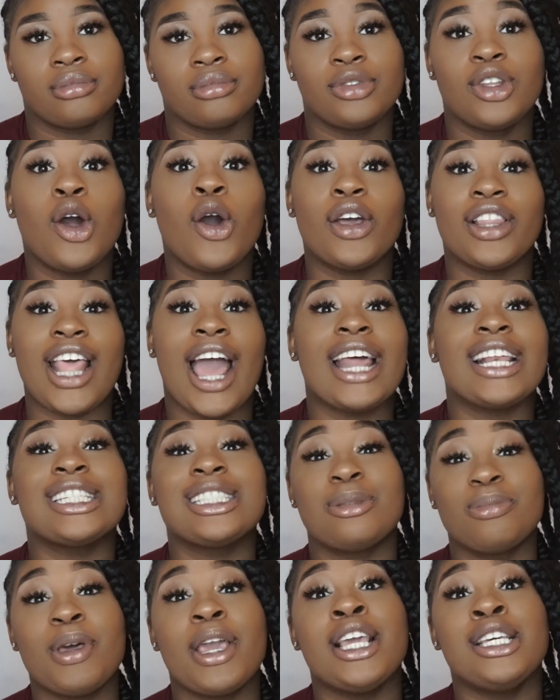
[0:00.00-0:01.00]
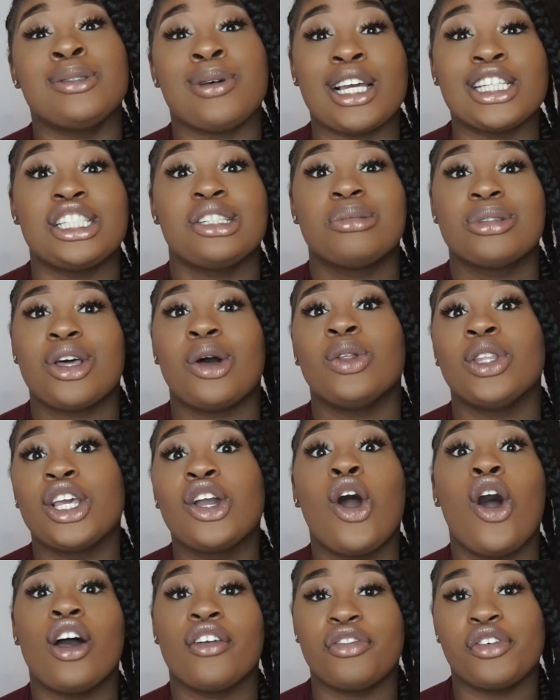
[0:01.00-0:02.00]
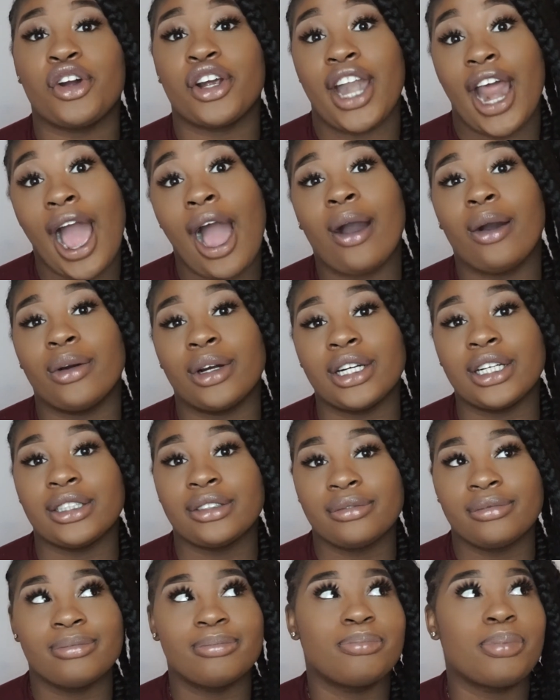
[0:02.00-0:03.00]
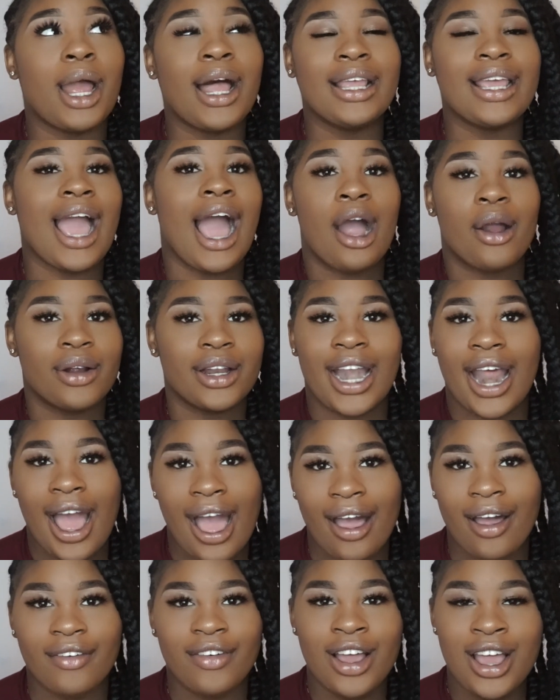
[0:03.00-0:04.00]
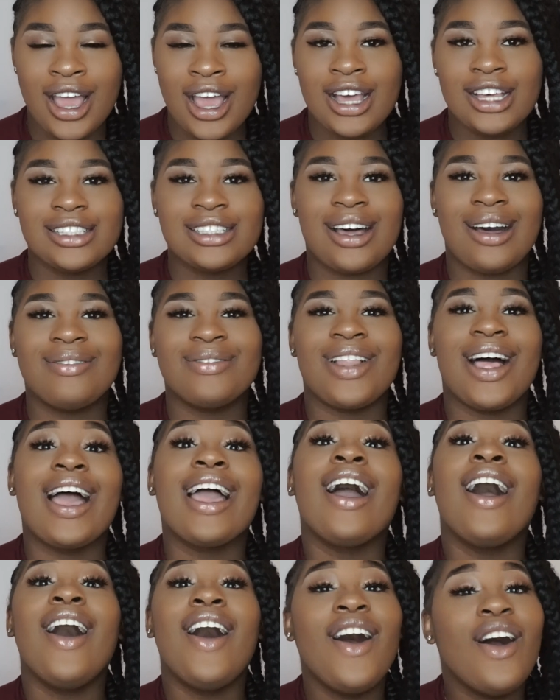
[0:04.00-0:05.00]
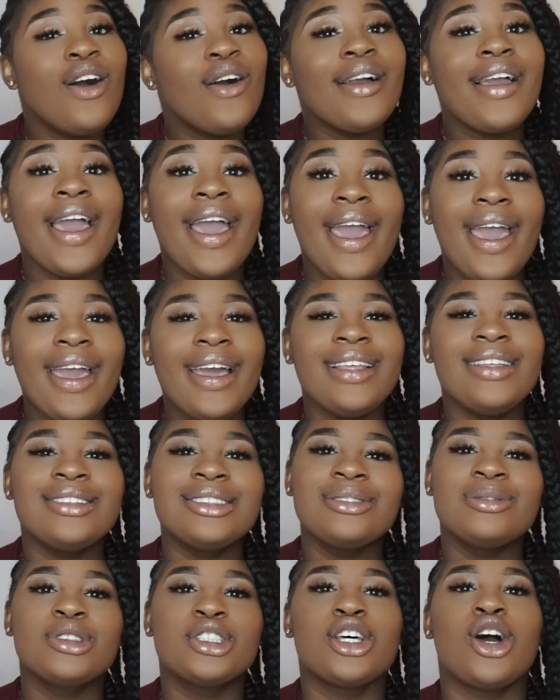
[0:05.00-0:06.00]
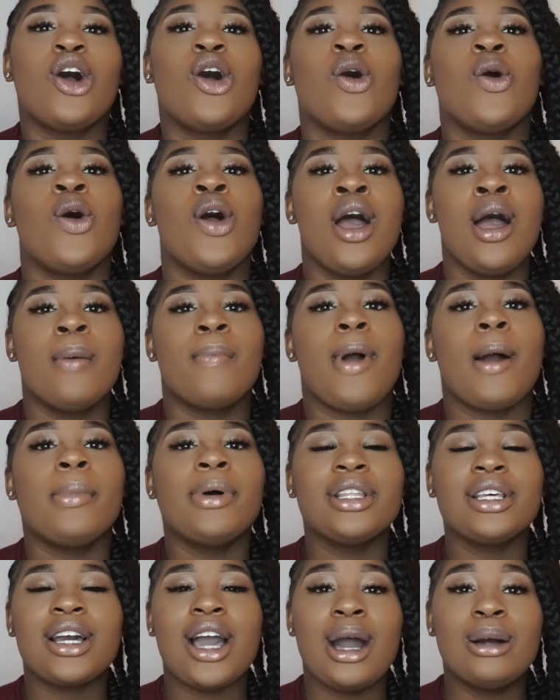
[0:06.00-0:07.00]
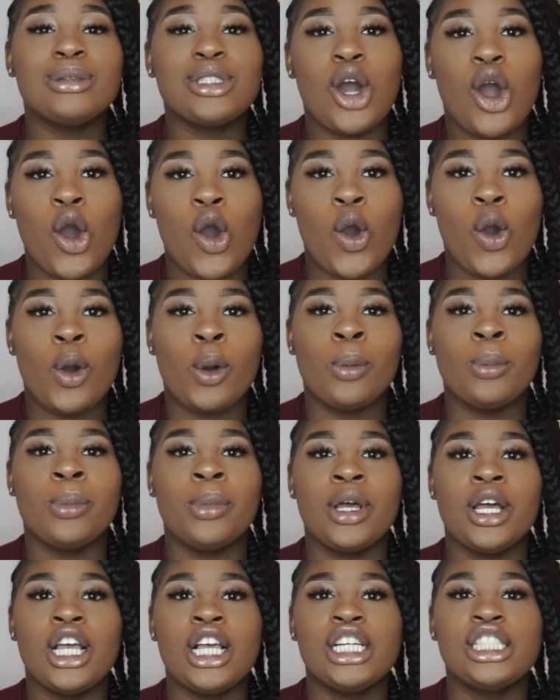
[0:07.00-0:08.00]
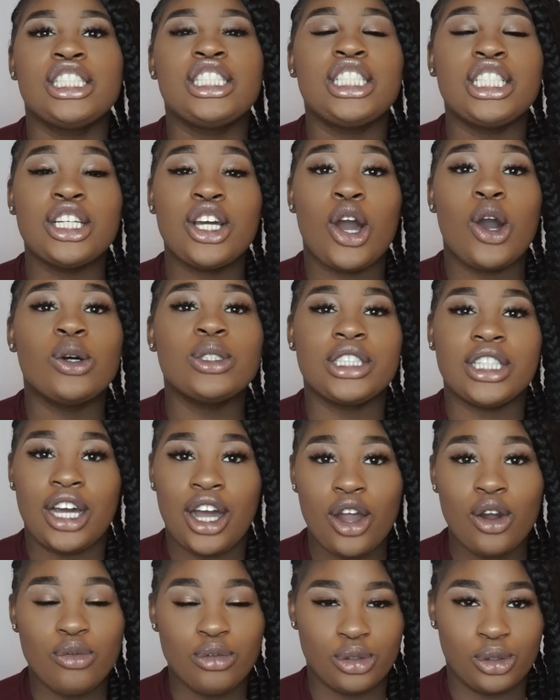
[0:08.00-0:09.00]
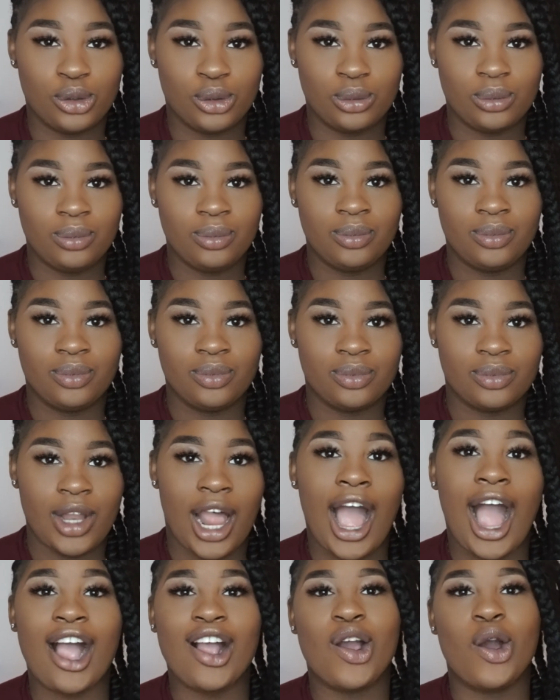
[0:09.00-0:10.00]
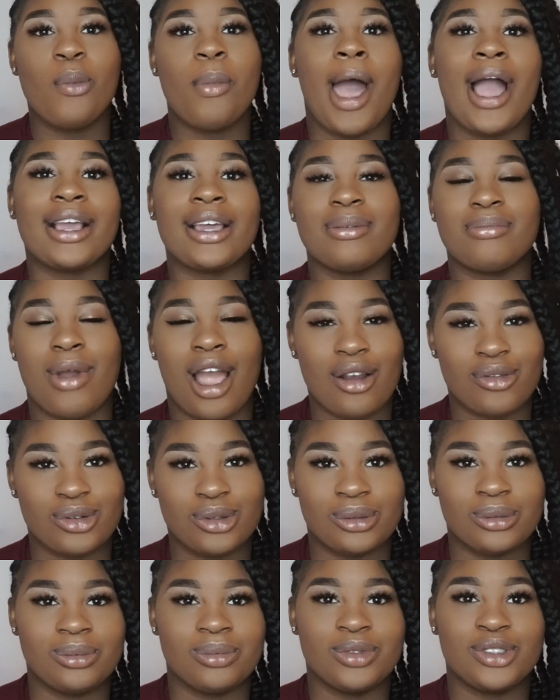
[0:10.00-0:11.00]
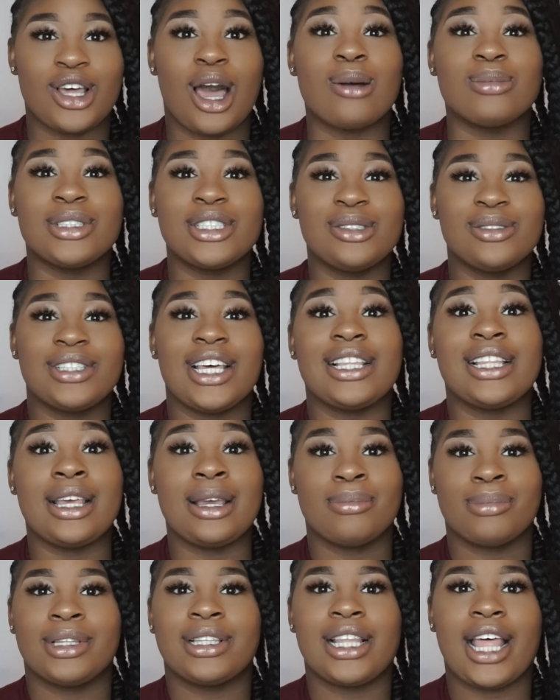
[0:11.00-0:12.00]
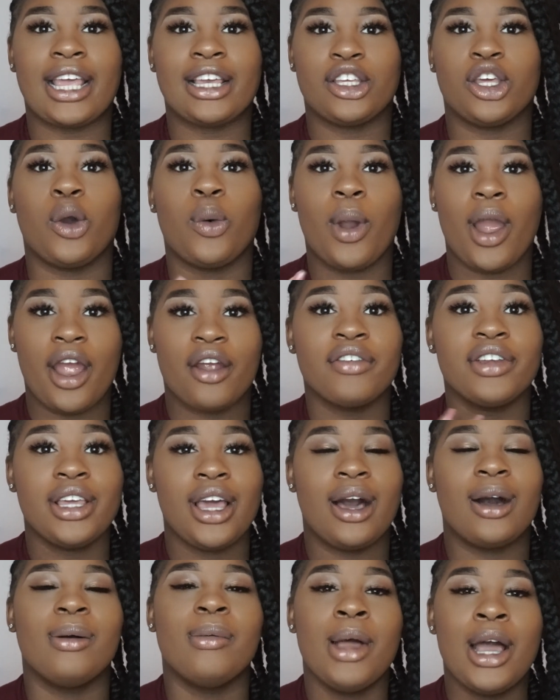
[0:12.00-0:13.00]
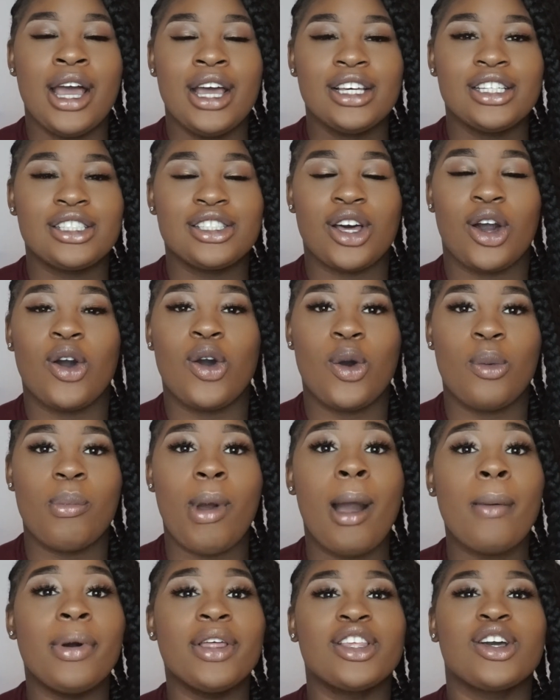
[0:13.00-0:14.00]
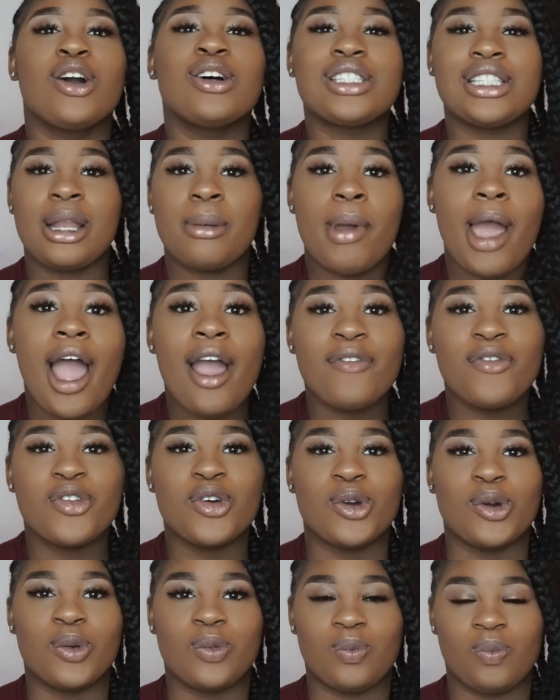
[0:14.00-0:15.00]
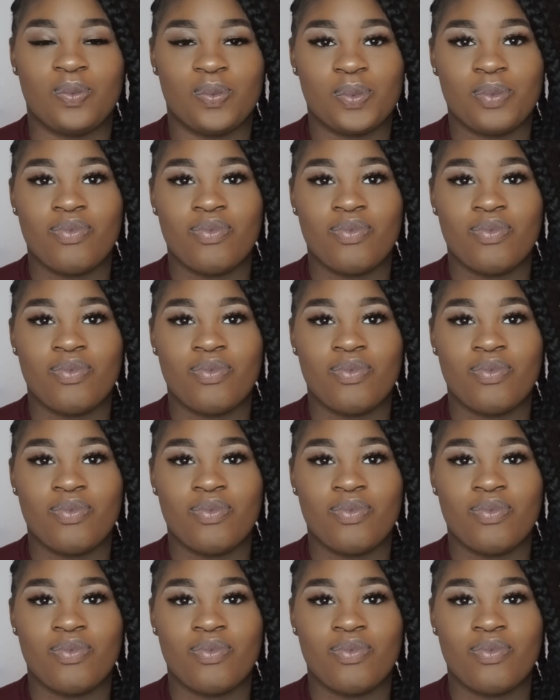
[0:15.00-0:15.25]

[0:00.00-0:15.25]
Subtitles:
No, that explains why she was only gone for an hour, probably hour and a half. So I'm like, oh, okay. So my mother comes home, she goes to her room, I go back in my room. So I'm still telling him, like, yo, hurry up. So my mother goes to the bathroom,